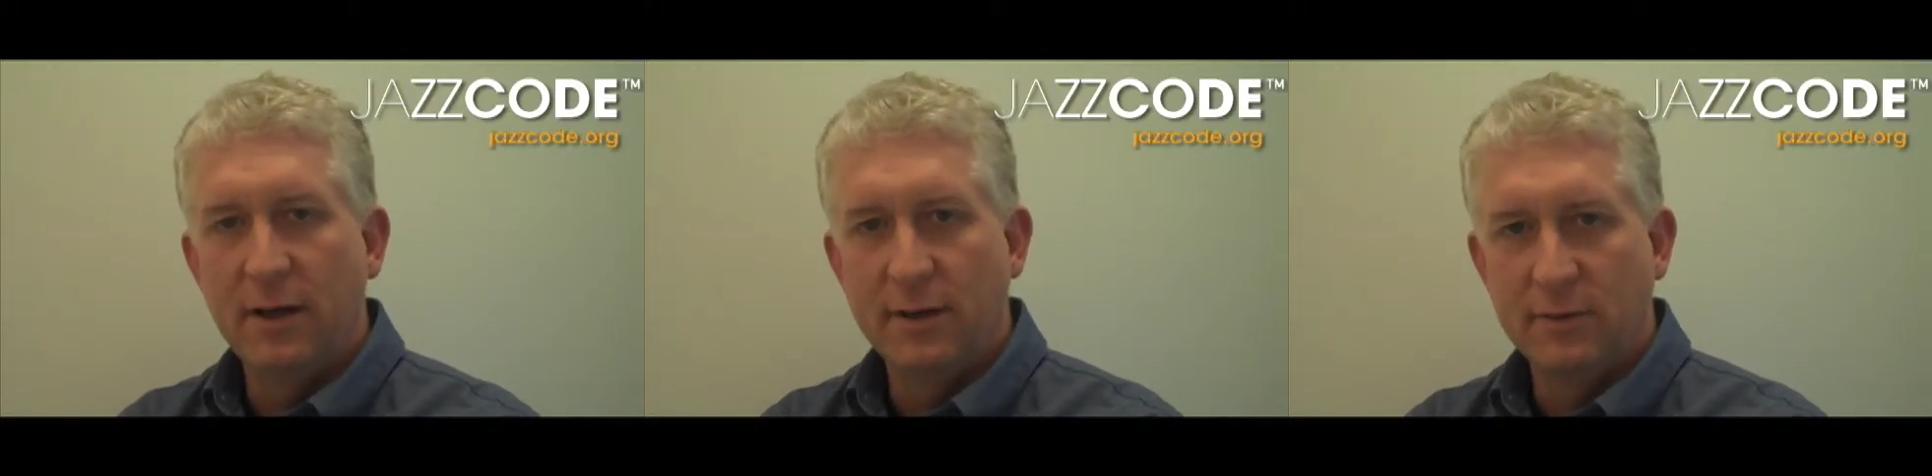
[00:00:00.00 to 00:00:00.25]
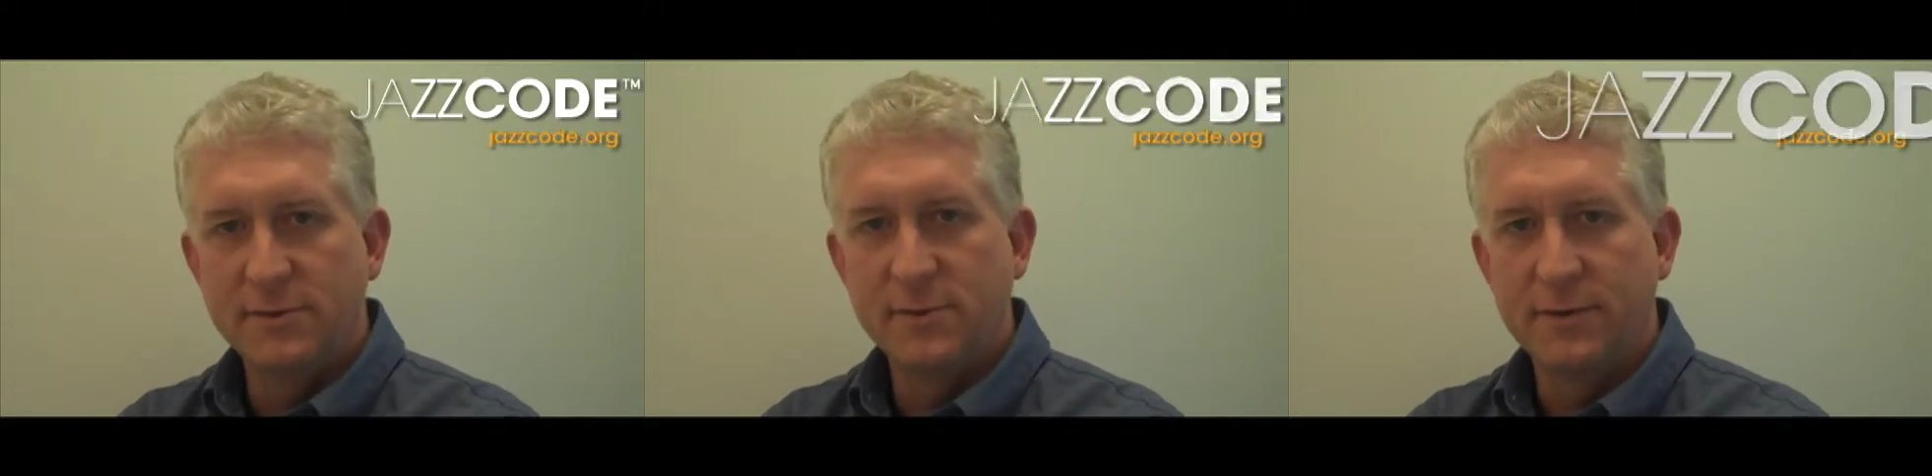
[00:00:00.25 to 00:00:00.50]
and
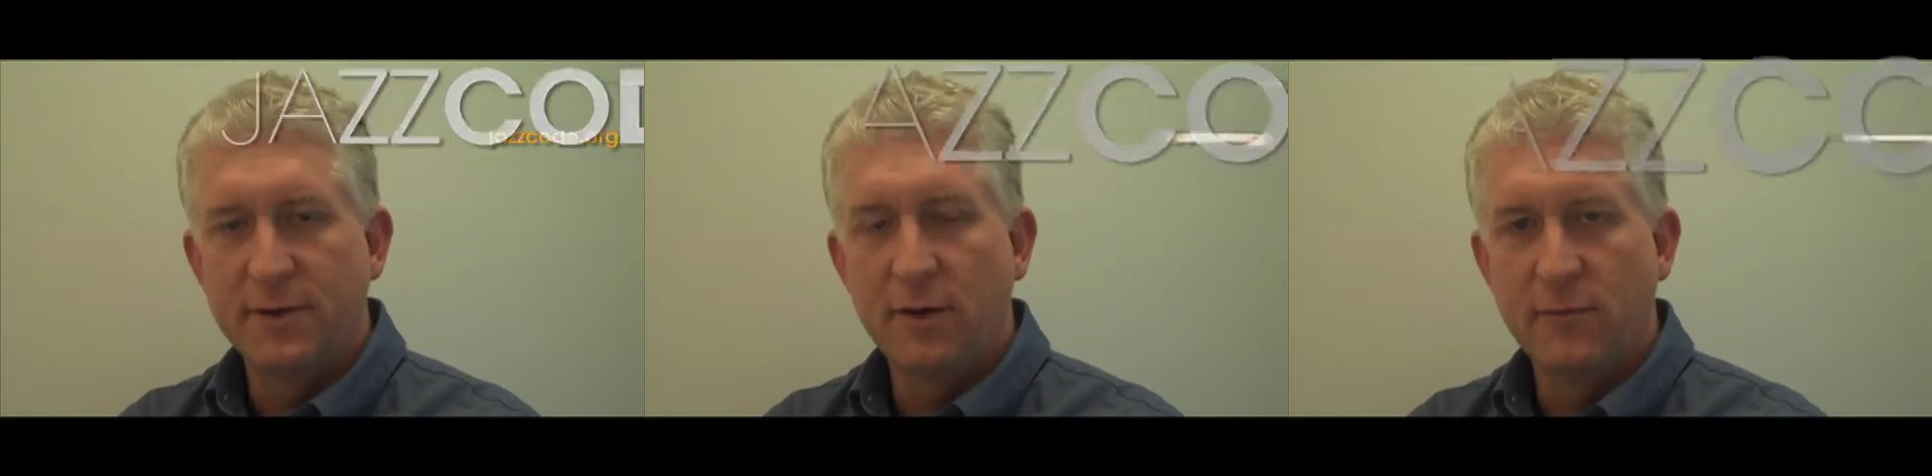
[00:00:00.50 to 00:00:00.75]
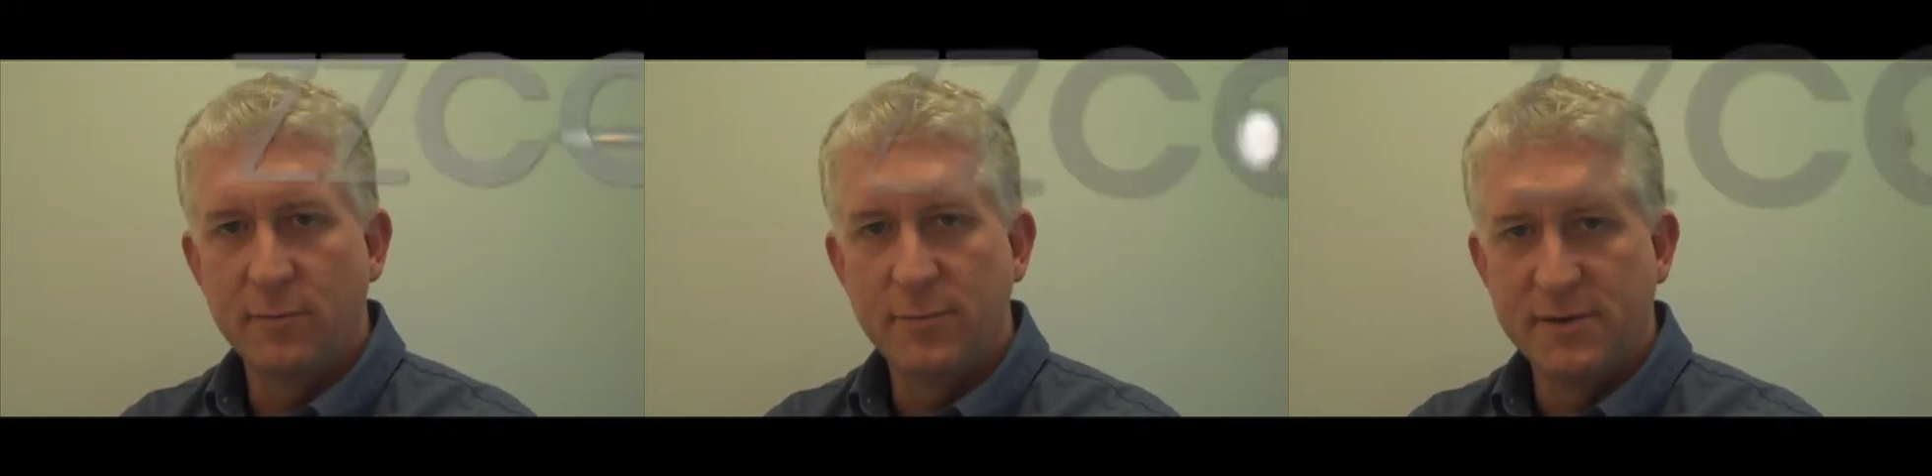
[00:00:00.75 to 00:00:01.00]
also at the
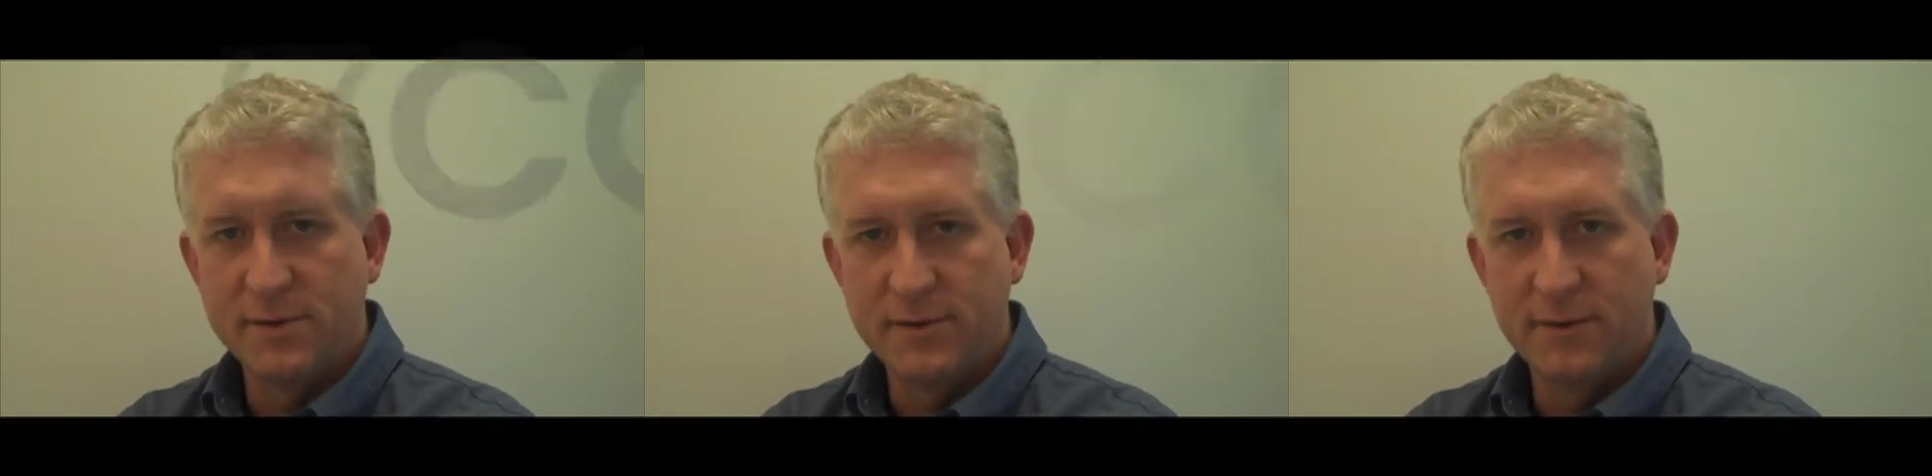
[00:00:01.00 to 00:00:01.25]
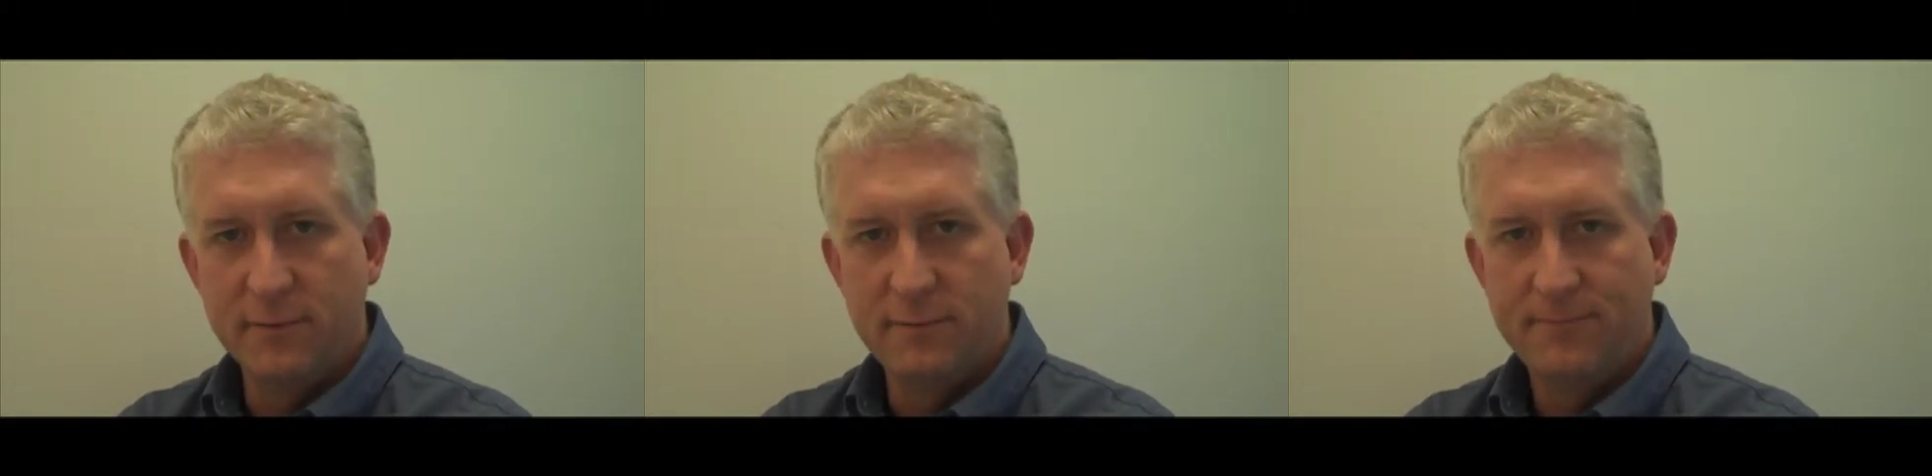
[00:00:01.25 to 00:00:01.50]
Harvard Business
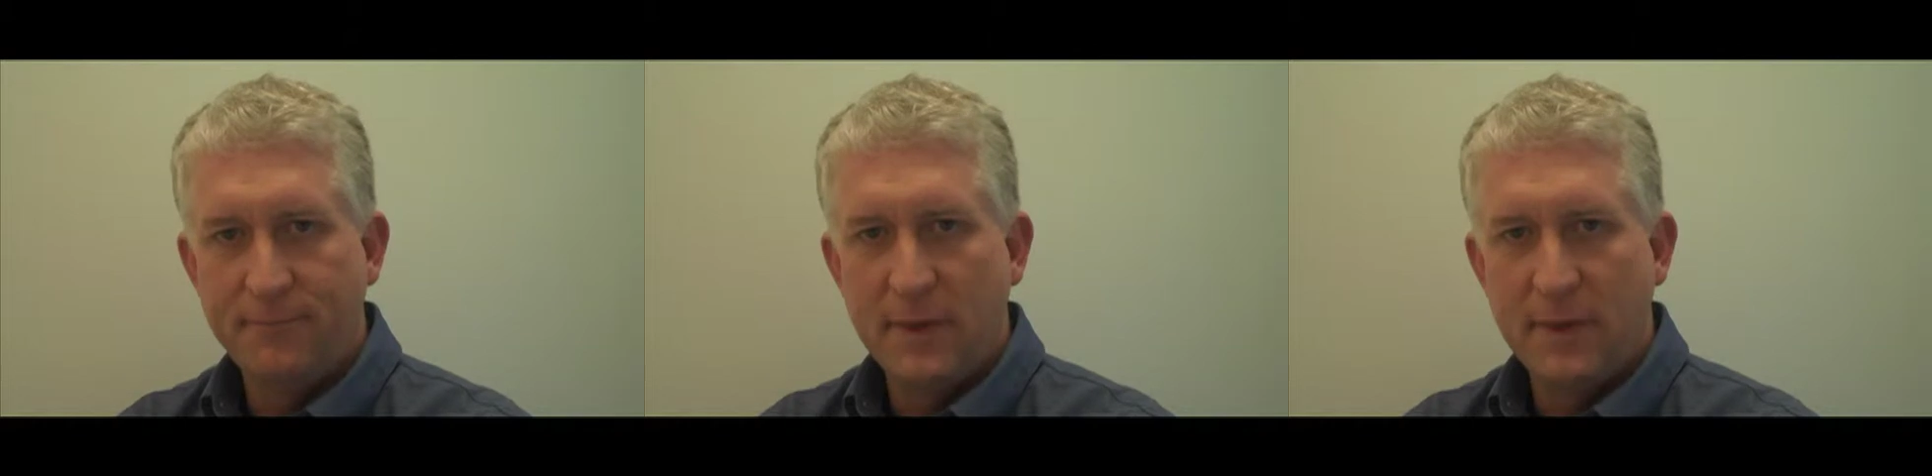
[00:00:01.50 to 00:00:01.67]
School.